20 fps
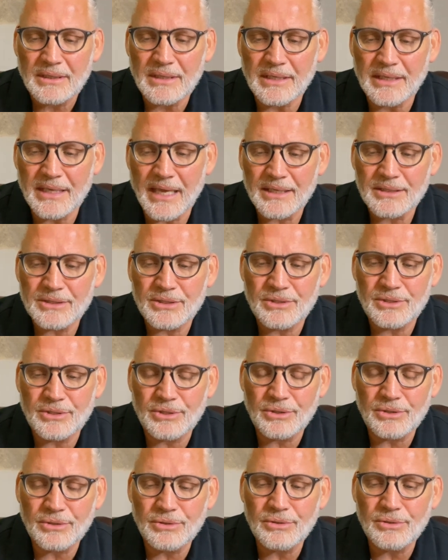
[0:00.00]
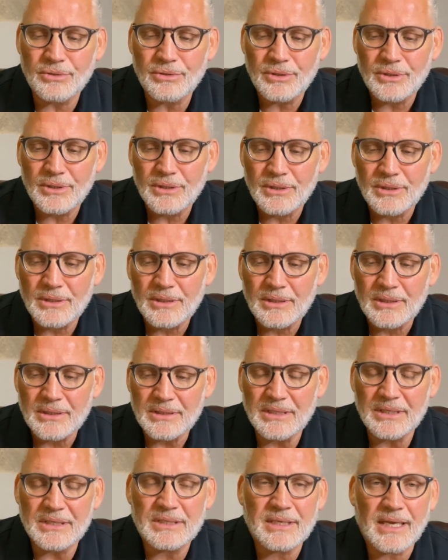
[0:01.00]
gets to
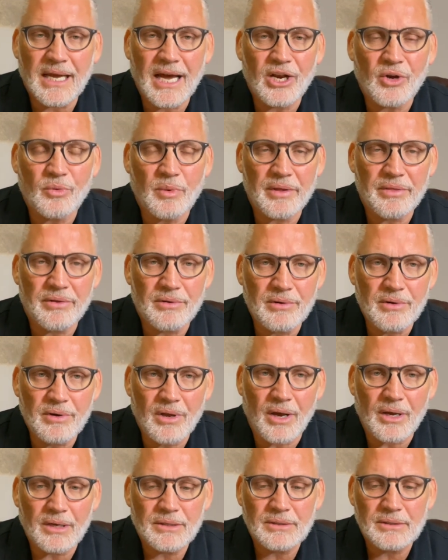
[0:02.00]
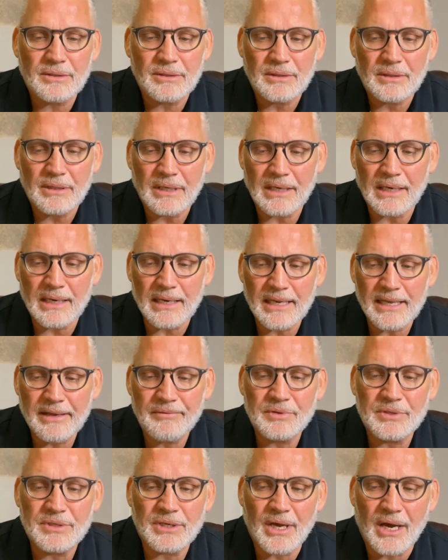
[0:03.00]
decide whether or not it
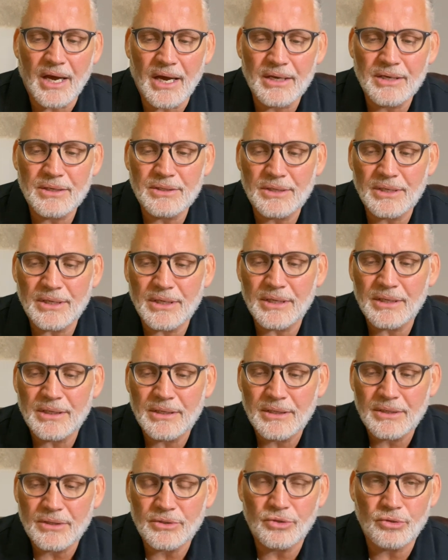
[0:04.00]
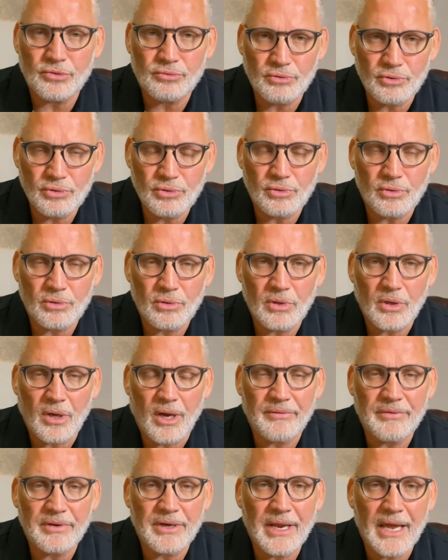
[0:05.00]
lives under the rule
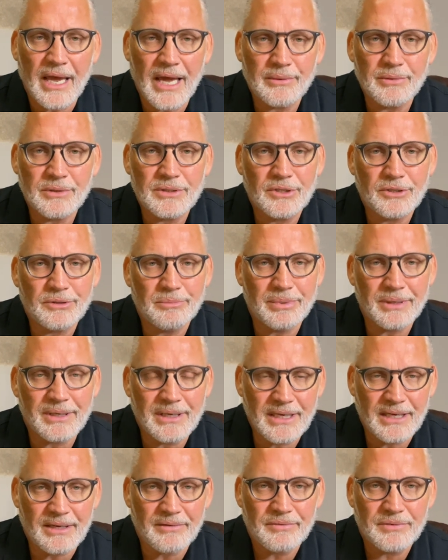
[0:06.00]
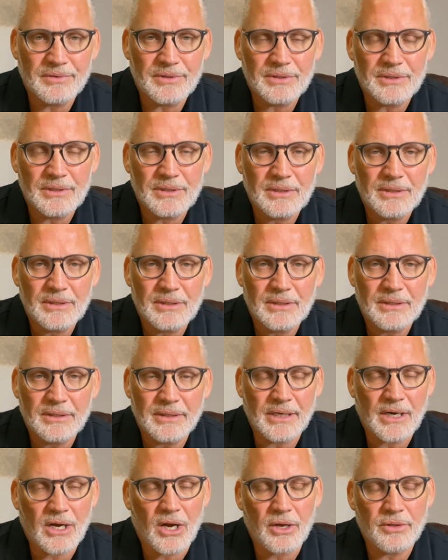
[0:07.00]
of inherited beliefs
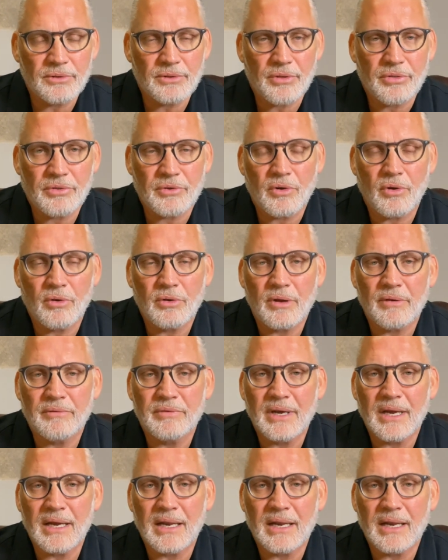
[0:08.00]
that are on the throne of their